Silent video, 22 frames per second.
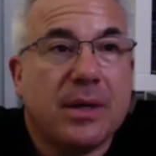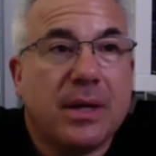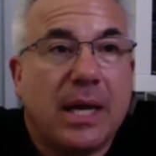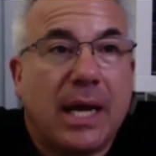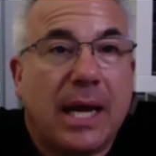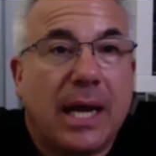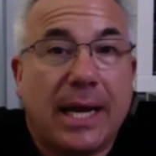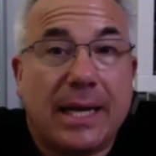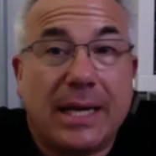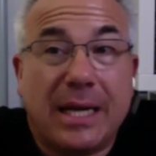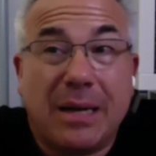
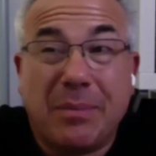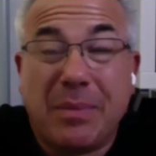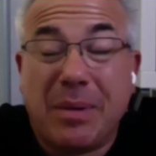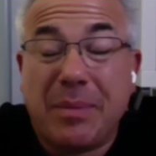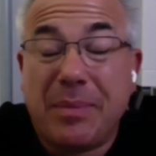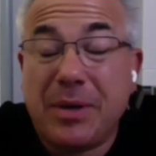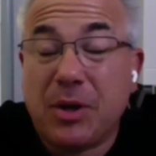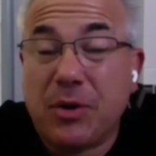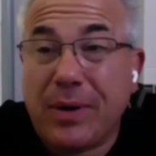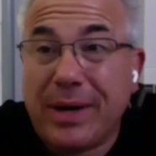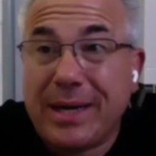And that might
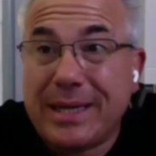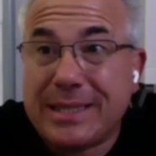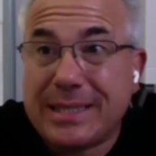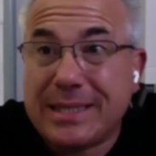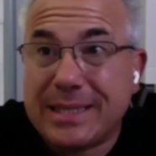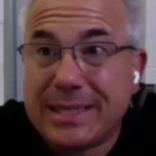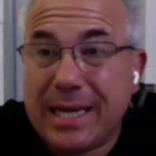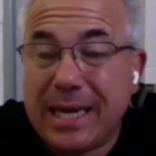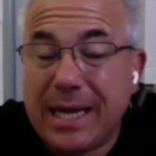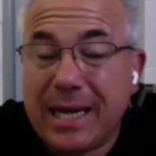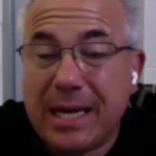be great
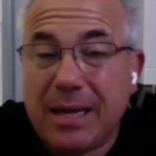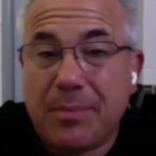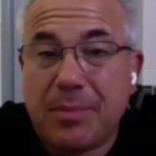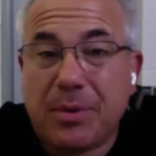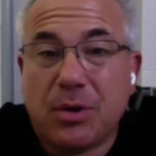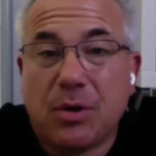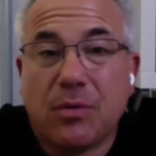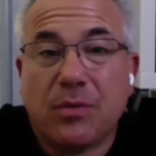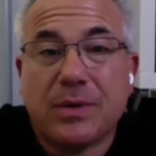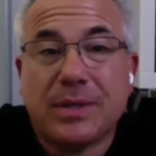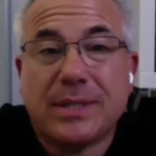today,
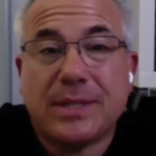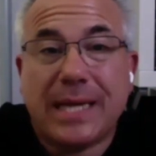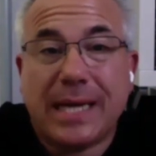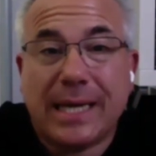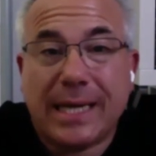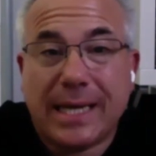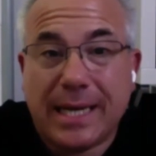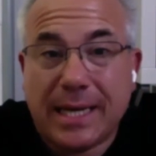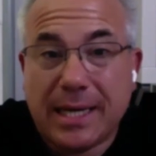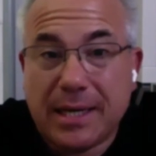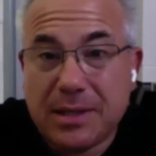but over
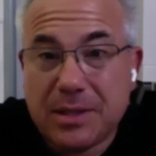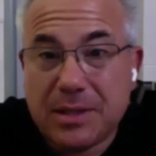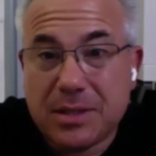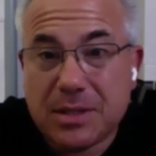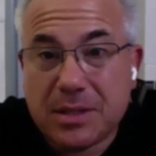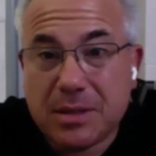decades,